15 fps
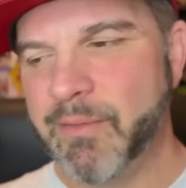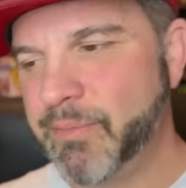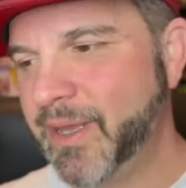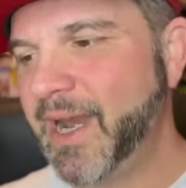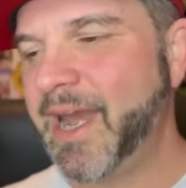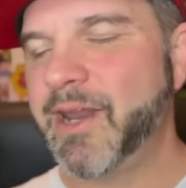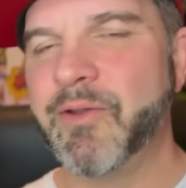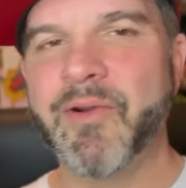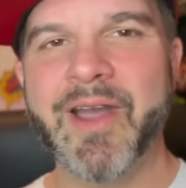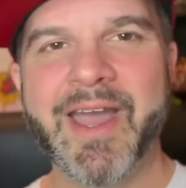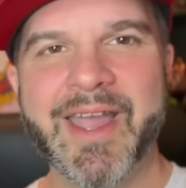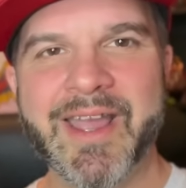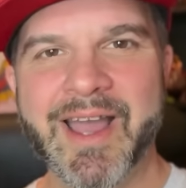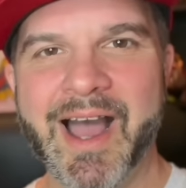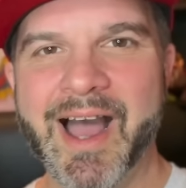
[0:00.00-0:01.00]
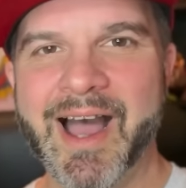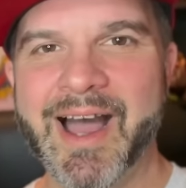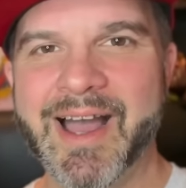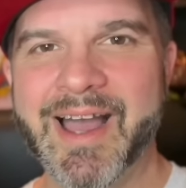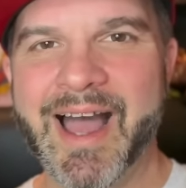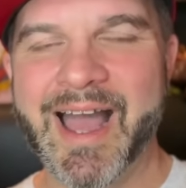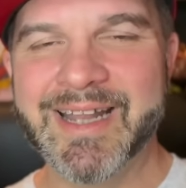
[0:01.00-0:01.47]
But anyway,
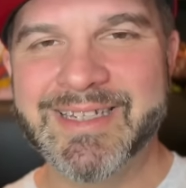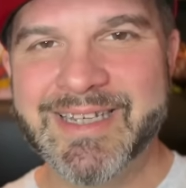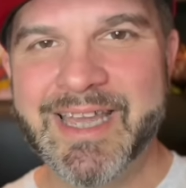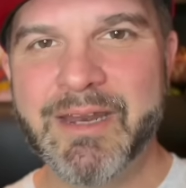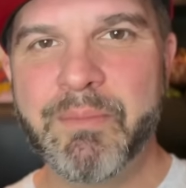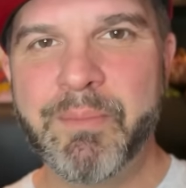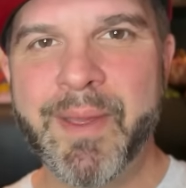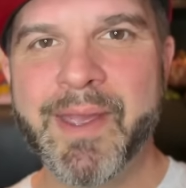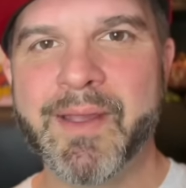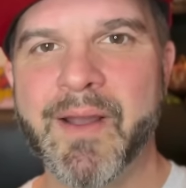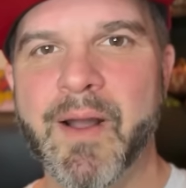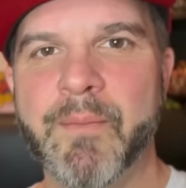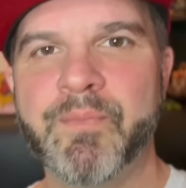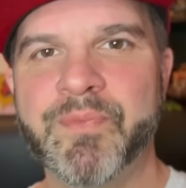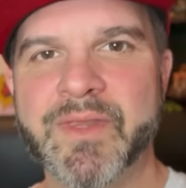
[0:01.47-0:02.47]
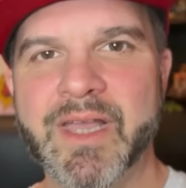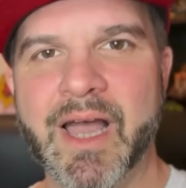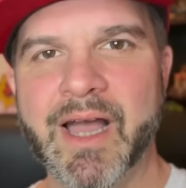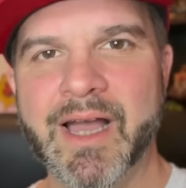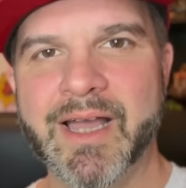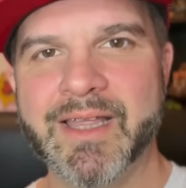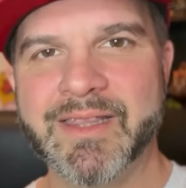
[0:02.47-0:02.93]
uh, I did pick up uh,